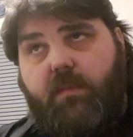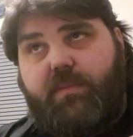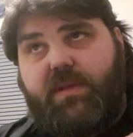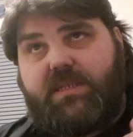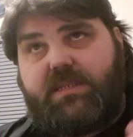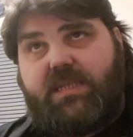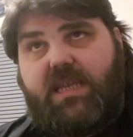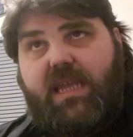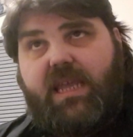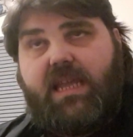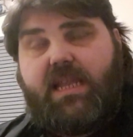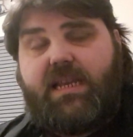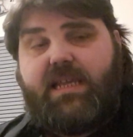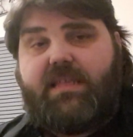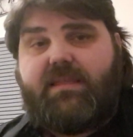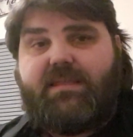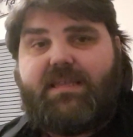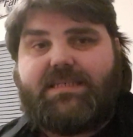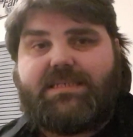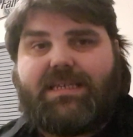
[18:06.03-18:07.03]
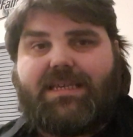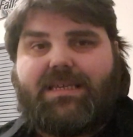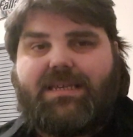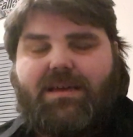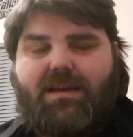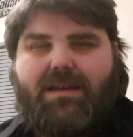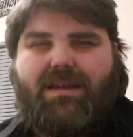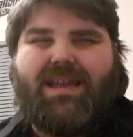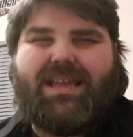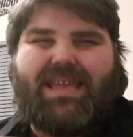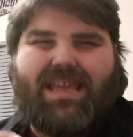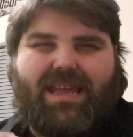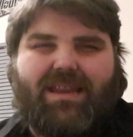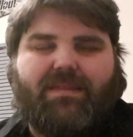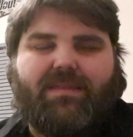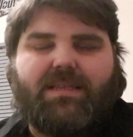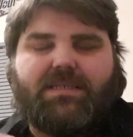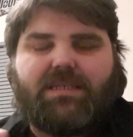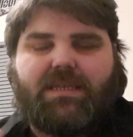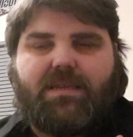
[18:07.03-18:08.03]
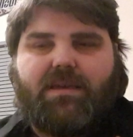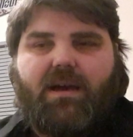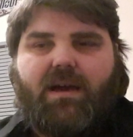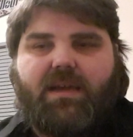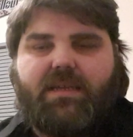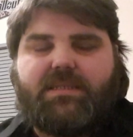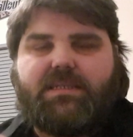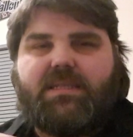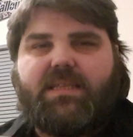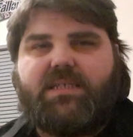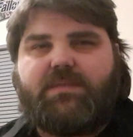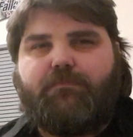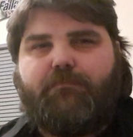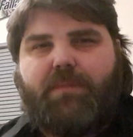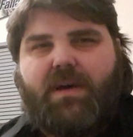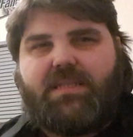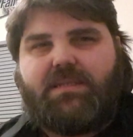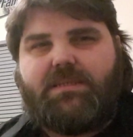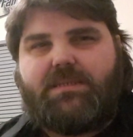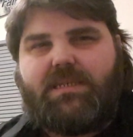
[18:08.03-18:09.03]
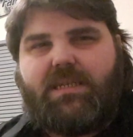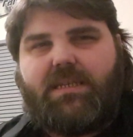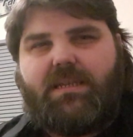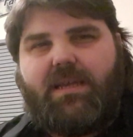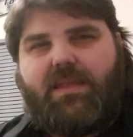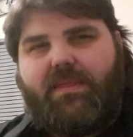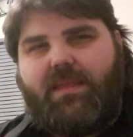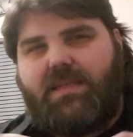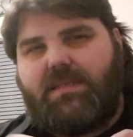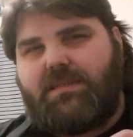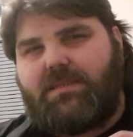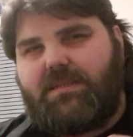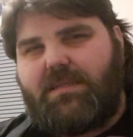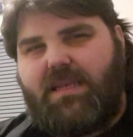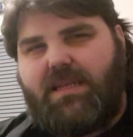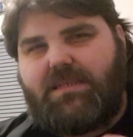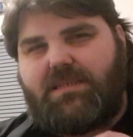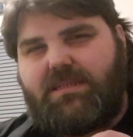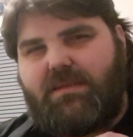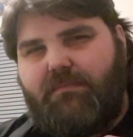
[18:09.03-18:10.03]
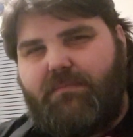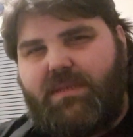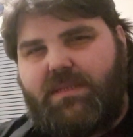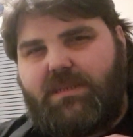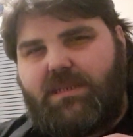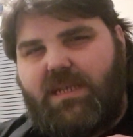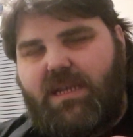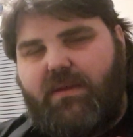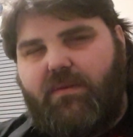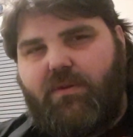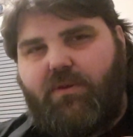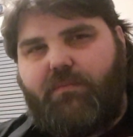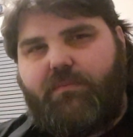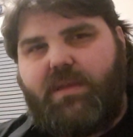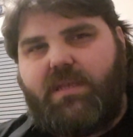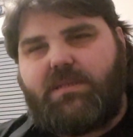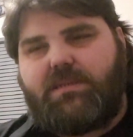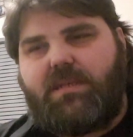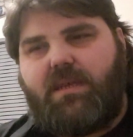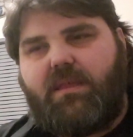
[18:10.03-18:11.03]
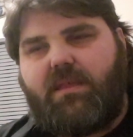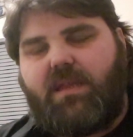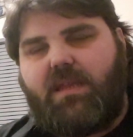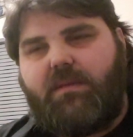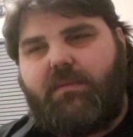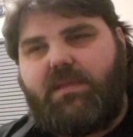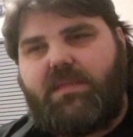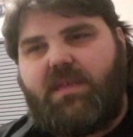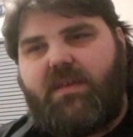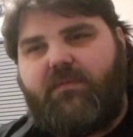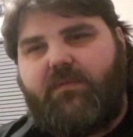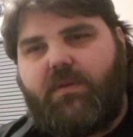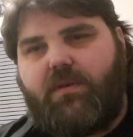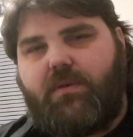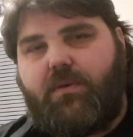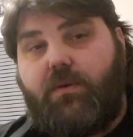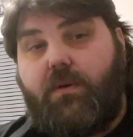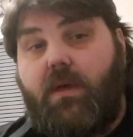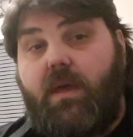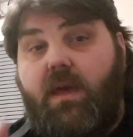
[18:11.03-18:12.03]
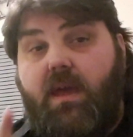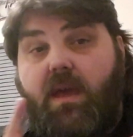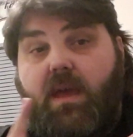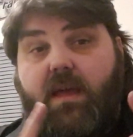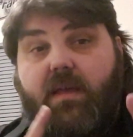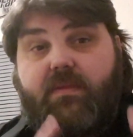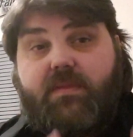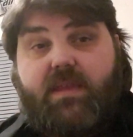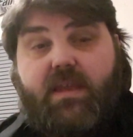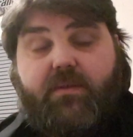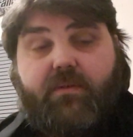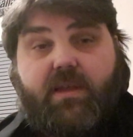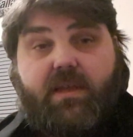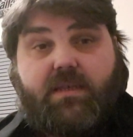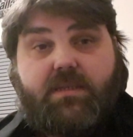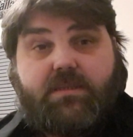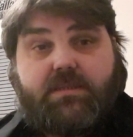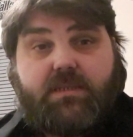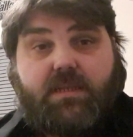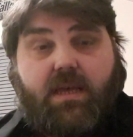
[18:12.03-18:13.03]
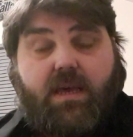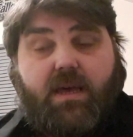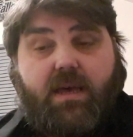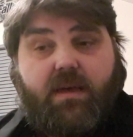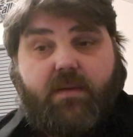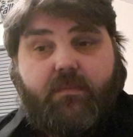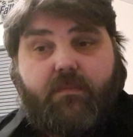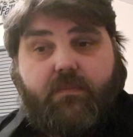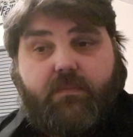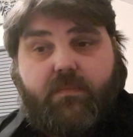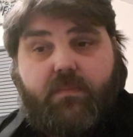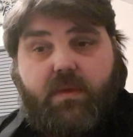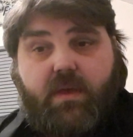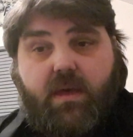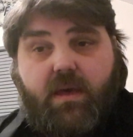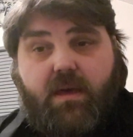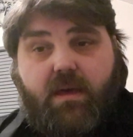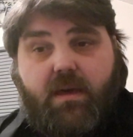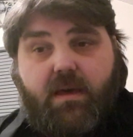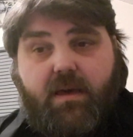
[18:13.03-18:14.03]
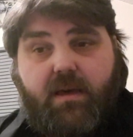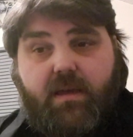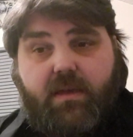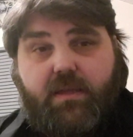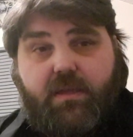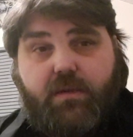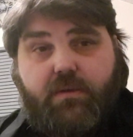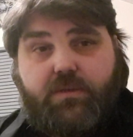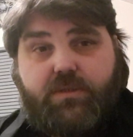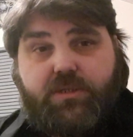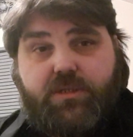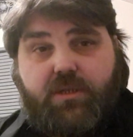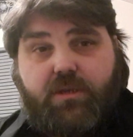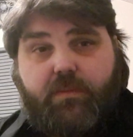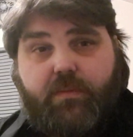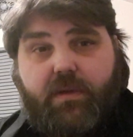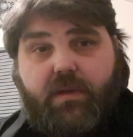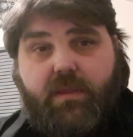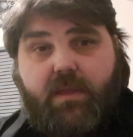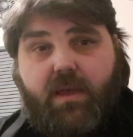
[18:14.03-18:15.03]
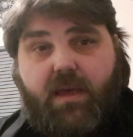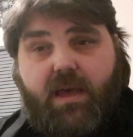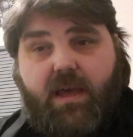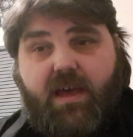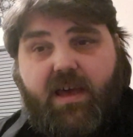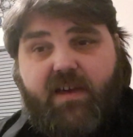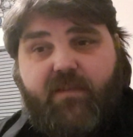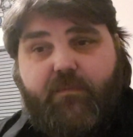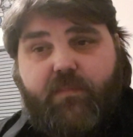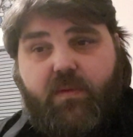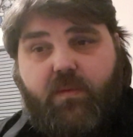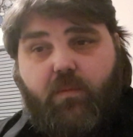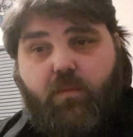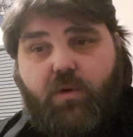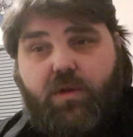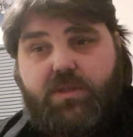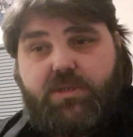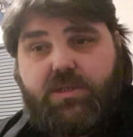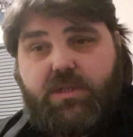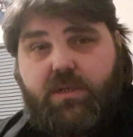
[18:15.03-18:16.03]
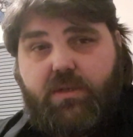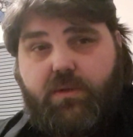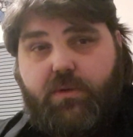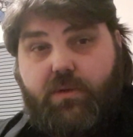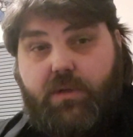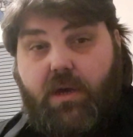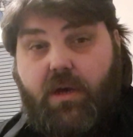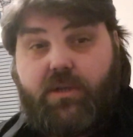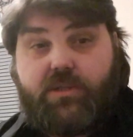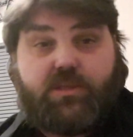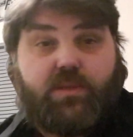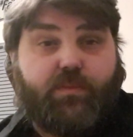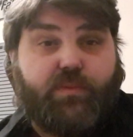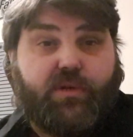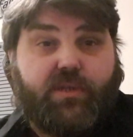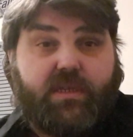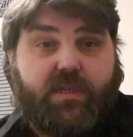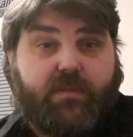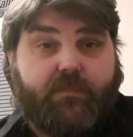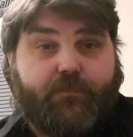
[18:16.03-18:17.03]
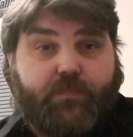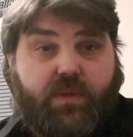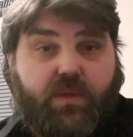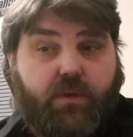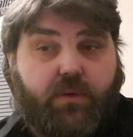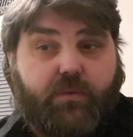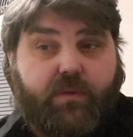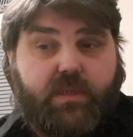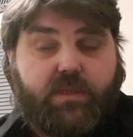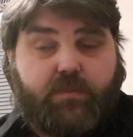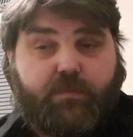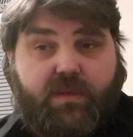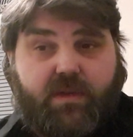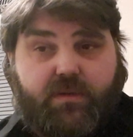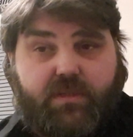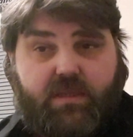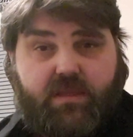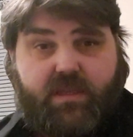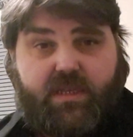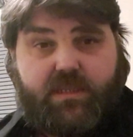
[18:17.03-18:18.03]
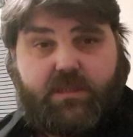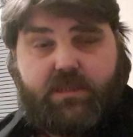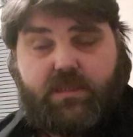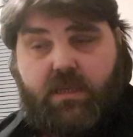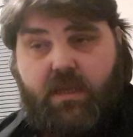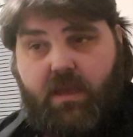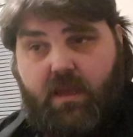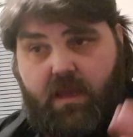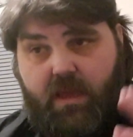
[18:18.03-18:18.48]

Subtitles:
Particularly, there's a kite and there's bunting and there's some material bits that are going to be difficult. There is a YouTuber that I have been watching called Octopudding, who is building this.